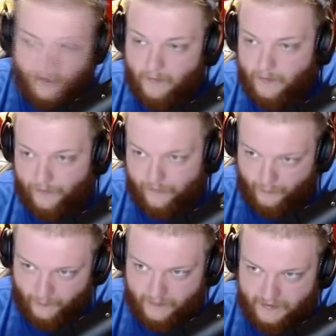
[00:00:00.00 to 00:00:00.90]
But
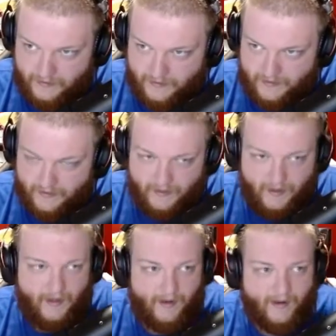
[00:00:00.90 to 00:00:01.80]
first,
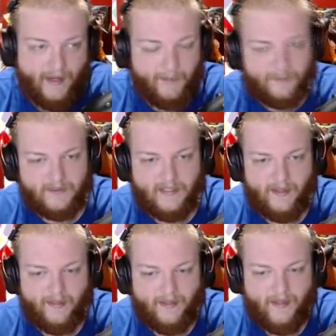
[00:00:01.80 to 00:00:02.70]
April
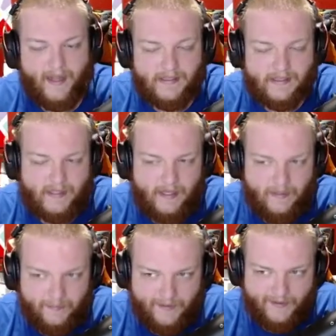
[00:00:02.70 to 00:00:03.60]
10th at 8
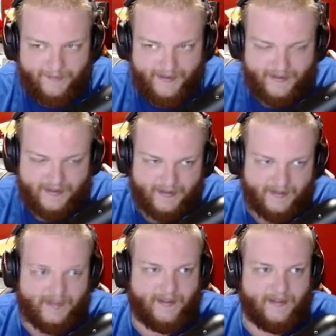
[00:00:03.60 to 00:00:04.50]
p.m.
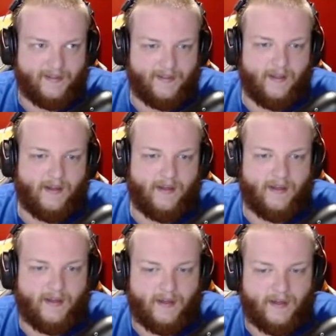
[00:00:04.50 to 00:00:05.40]
EST,
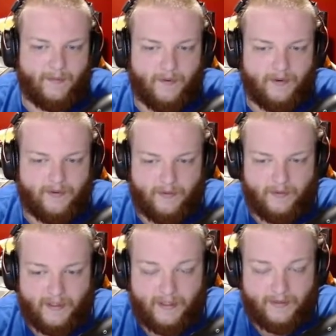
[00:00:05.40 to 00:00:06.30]
I am doing
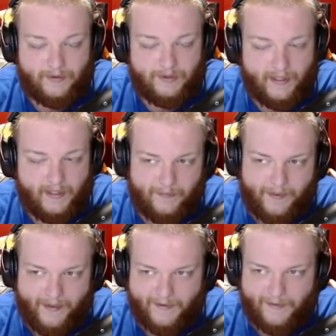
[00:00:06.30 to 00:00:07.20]
a giant
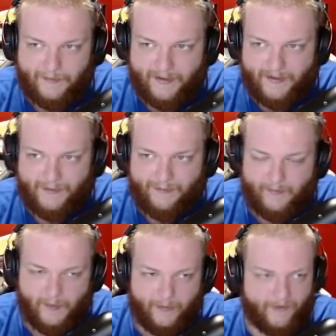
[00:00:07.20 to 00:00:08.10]
pack opening for my
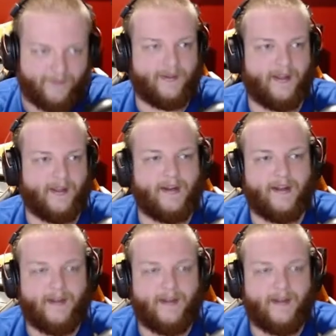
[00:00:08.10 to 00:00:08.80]
birthday.